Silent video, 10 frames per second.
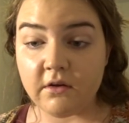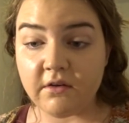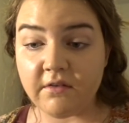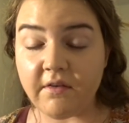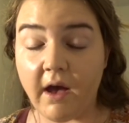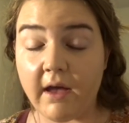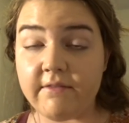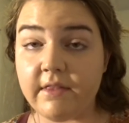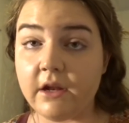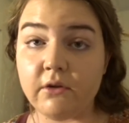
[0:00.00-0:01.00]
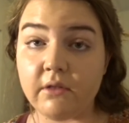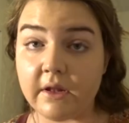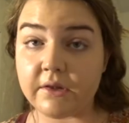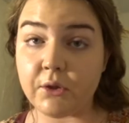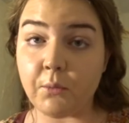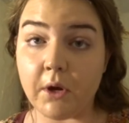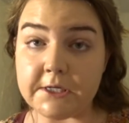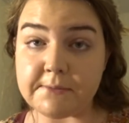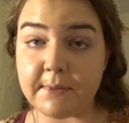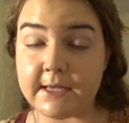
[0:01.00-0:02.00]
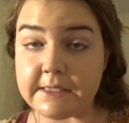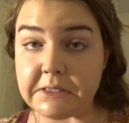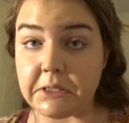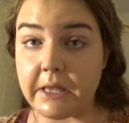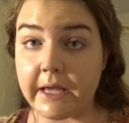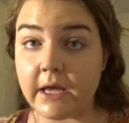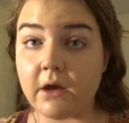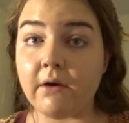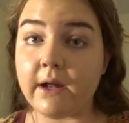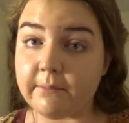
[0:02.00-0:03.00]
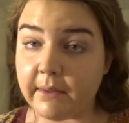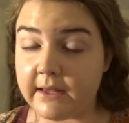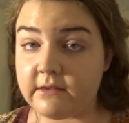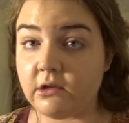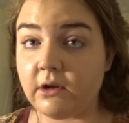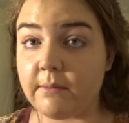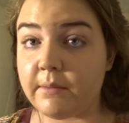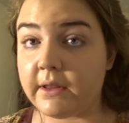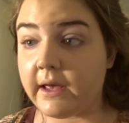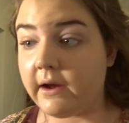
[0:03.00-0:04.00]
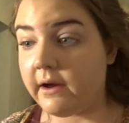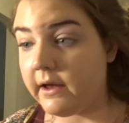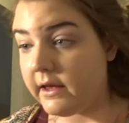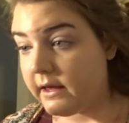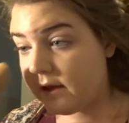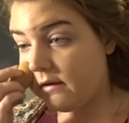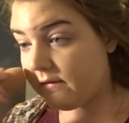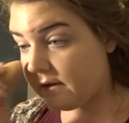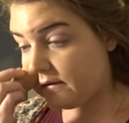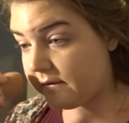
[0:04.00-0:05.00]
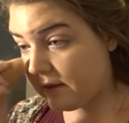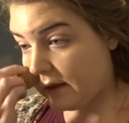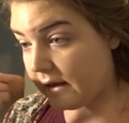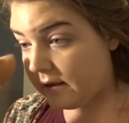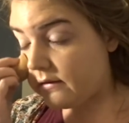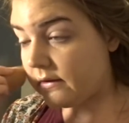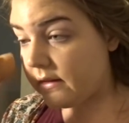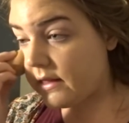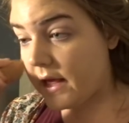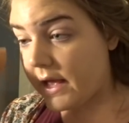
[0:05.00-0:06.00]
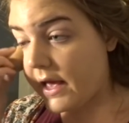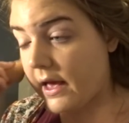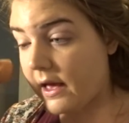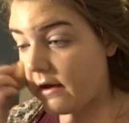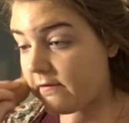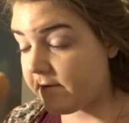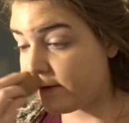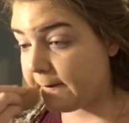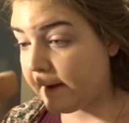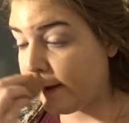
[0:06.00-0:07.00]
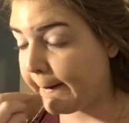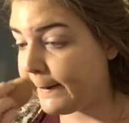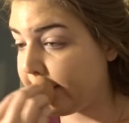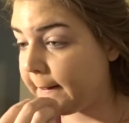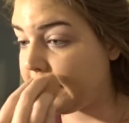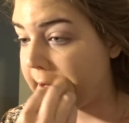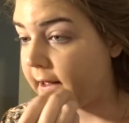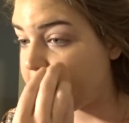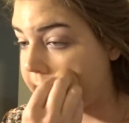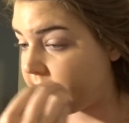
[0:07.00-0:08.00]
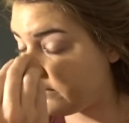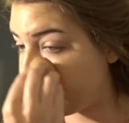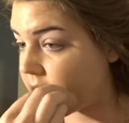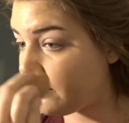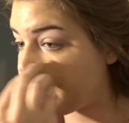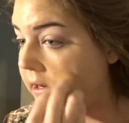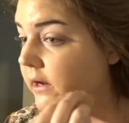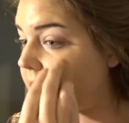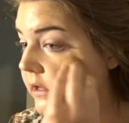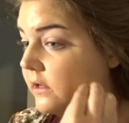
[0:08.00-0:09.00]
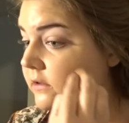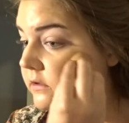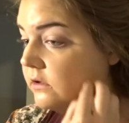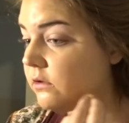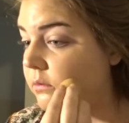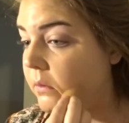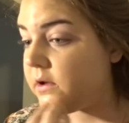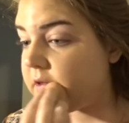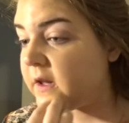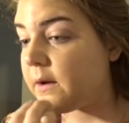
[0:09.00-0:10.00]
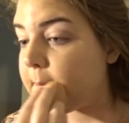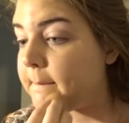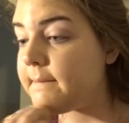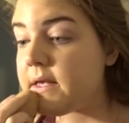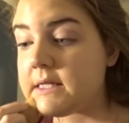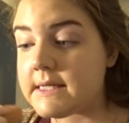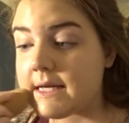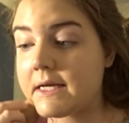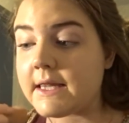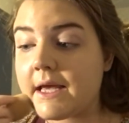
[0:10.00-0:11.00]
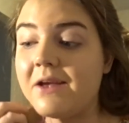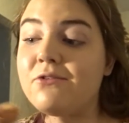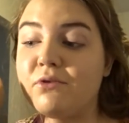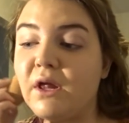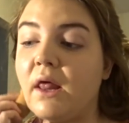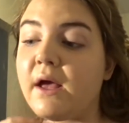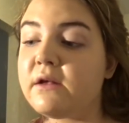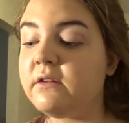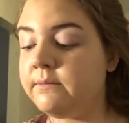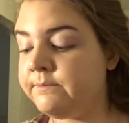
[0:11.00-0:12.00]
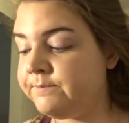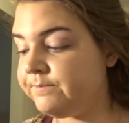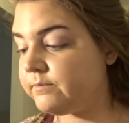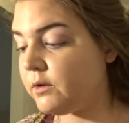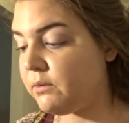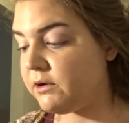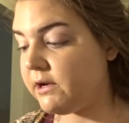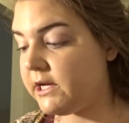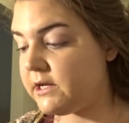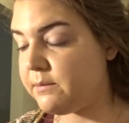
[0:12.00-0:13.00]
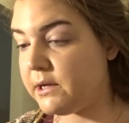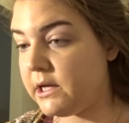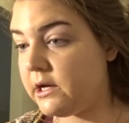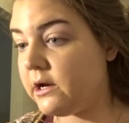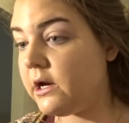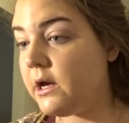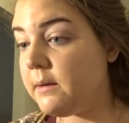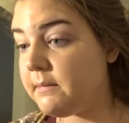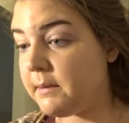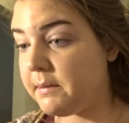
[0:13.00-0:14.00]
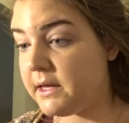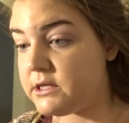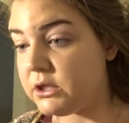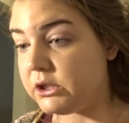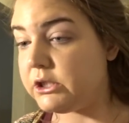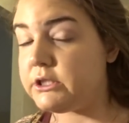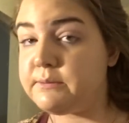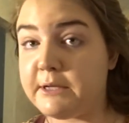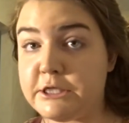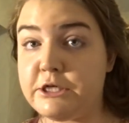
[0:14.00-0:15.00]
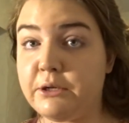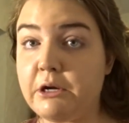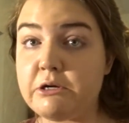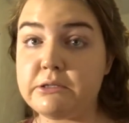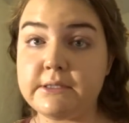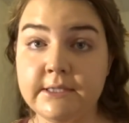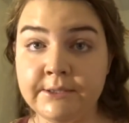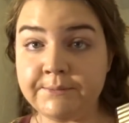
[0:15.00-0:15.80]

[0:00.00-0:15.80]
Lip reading: 5, they know that's the ones place, so they can go ahead and place their number there. If it says they have 10, they can place their number. So the ones that are missing, they can realize, what do I need to put here? My placeholders, my zeros.